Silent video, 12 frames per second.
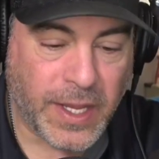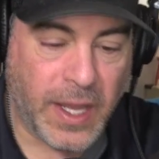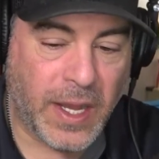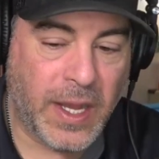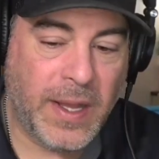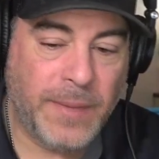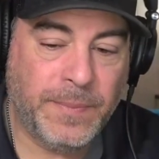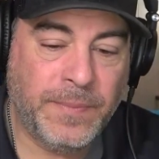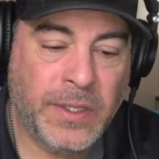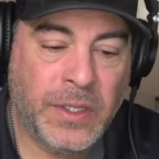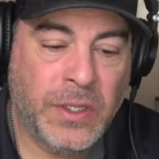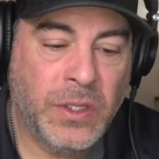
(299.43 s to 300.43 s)

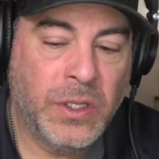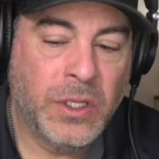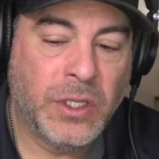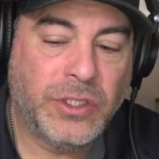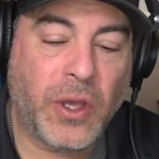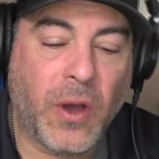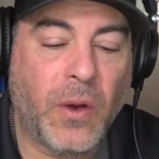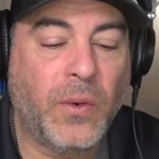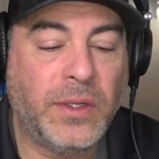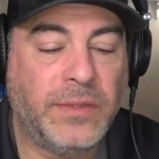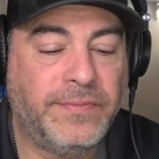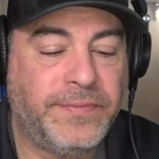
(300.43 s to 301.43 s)
So
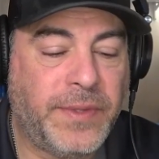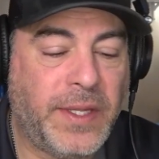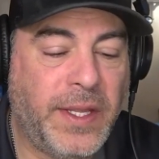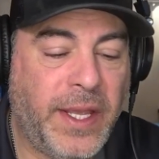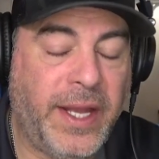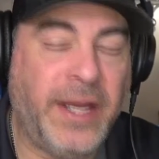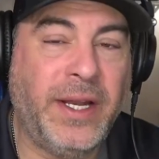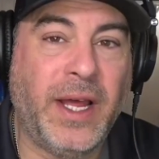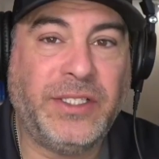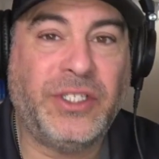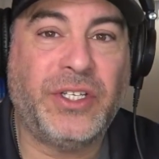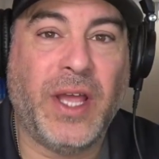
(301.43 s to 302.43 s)
in a
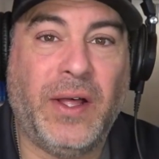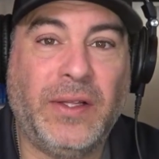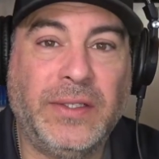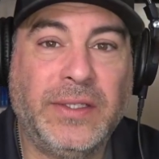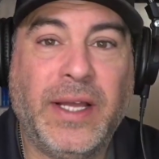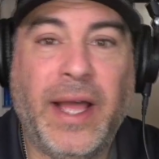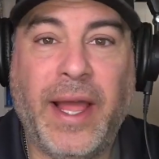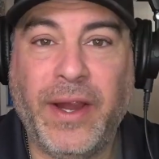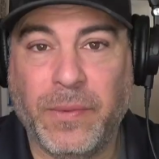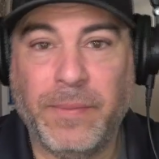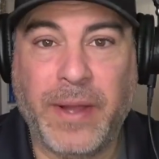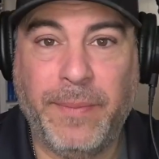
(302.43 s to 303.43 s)
nutshell, I
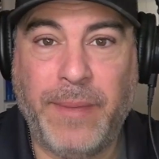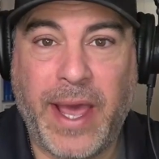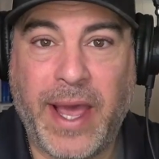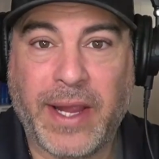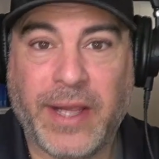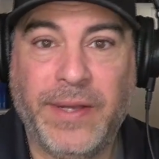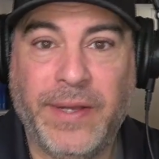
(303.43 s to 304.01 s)
hurt my back.